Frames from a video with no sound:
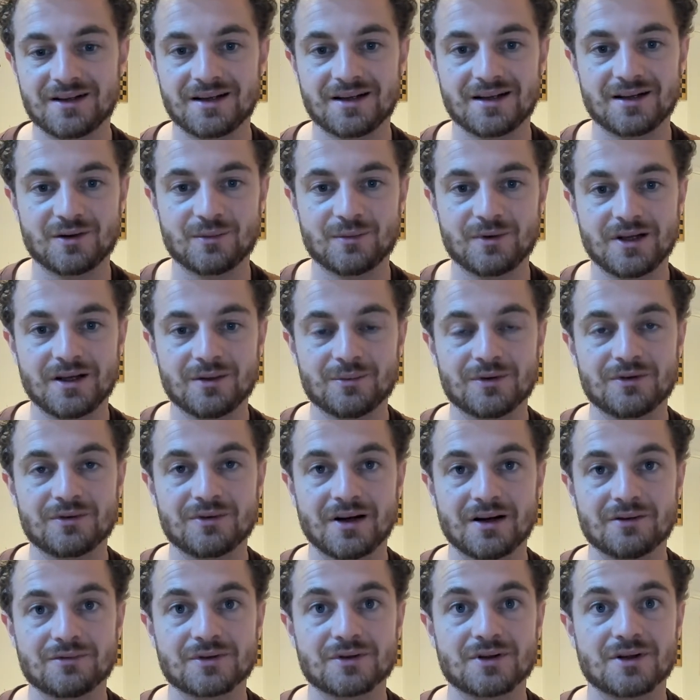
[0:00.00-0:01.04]
then I'll be able to
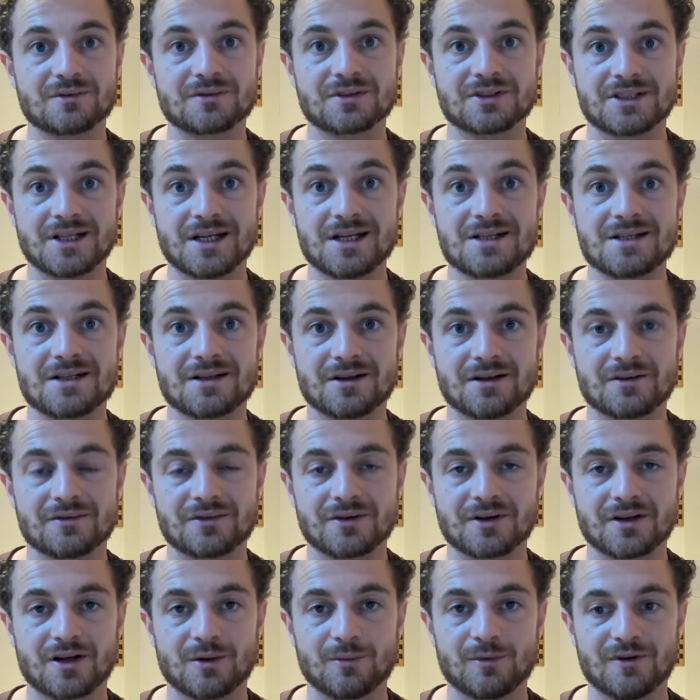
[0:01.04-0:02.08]
have a conversation
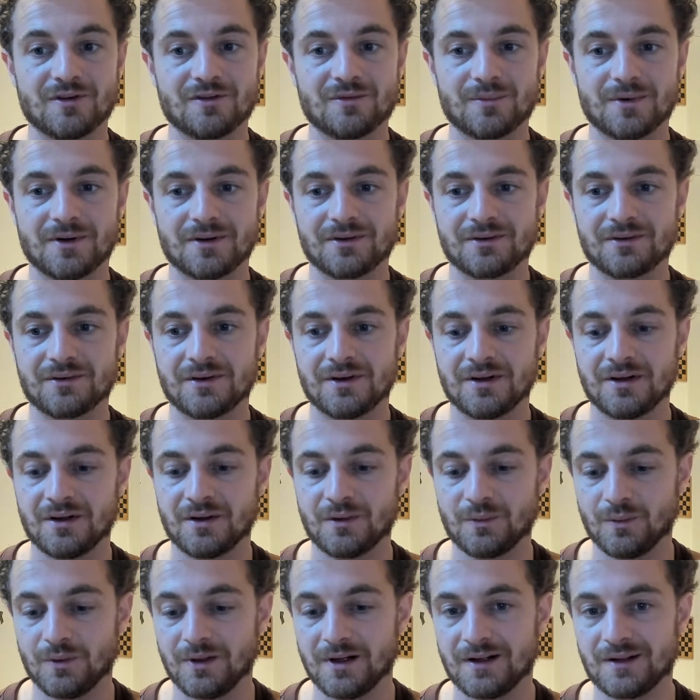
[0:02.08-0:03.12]
after a couple of months.
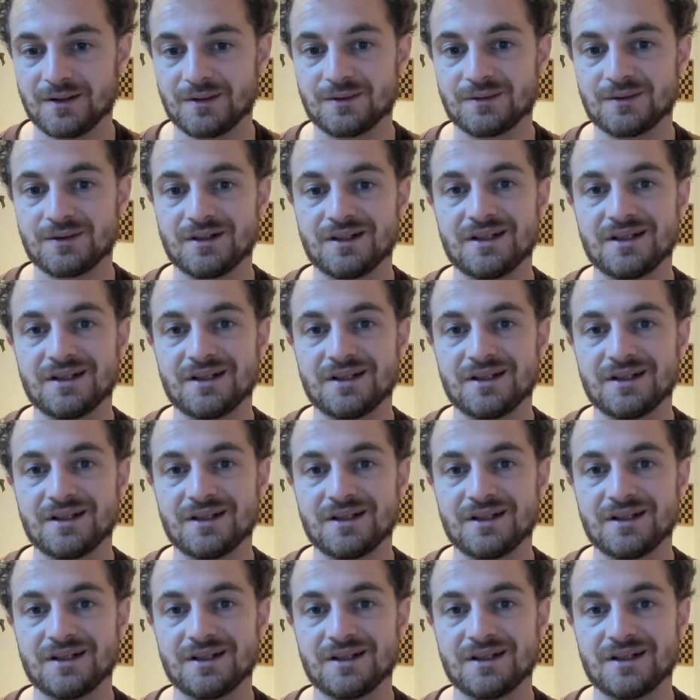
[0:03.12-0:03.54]
Well,